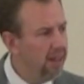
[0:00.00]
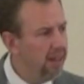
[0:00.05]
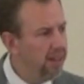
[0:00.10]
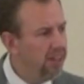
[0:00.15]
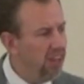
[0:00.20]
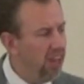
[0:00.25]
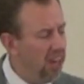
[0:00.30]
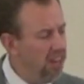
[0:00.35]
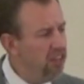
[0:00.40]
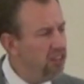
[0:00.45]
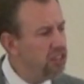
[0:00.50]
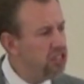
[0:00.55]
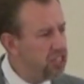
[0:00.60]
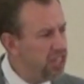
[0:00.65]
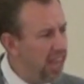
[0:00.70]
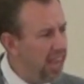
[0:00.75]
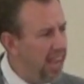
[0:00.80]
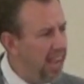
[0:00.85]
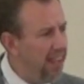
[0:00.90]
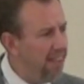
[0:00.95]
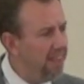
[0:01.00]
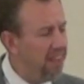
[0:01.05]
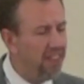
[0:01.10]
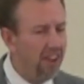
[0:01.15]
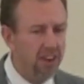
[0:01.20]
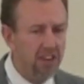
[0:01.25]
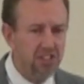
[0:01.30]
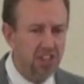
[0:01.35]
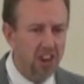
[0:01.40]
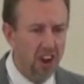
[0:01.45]
Do you understand that
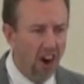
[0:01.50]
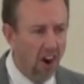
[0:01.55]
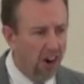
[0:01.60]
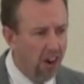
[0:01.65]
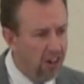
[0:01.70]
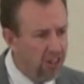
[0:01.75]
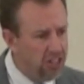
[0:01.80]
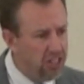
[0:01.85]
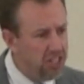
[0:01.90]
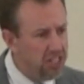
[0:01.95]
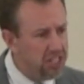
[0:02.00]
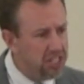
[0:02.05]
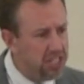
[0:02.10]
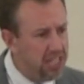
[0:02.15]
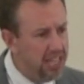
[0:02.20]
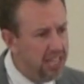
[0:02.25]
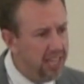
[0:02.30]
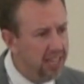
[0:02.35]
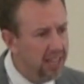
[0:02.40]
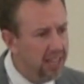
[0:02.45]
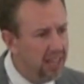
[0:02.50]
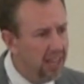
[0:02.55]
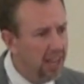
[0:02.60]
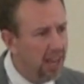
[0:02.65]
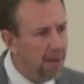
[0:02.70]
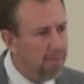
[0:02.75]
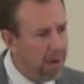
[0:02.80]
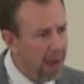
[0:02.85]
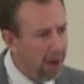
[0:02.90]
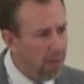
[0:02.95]
there's an urgency
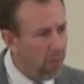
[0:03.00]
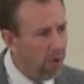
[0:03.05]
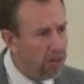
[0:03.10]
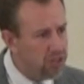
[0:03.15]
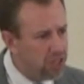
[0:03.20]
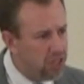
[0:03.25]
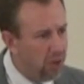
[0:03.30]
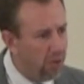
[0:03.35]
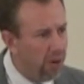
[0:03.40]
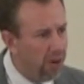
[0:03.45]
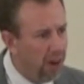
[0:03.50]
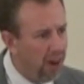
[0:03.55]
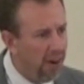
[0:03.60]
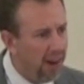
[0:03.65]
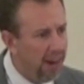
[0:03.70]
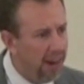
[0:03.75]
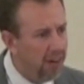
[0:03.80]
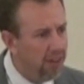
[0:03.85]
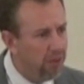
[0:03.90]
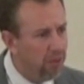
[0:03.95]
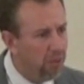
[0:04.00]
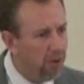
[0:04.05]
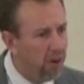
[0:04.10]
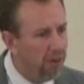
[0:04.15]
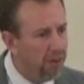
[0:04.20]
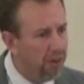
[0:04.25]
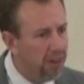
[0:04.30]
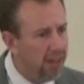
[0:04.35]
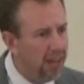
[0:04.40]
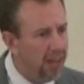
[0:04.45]
about what's going on out here in the
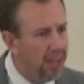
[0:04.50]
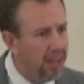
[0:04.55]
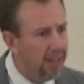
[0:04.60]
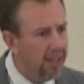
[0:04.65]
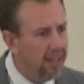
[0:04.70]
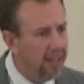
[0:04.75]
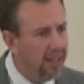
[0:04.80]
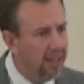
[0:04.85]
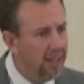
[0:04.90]
world today?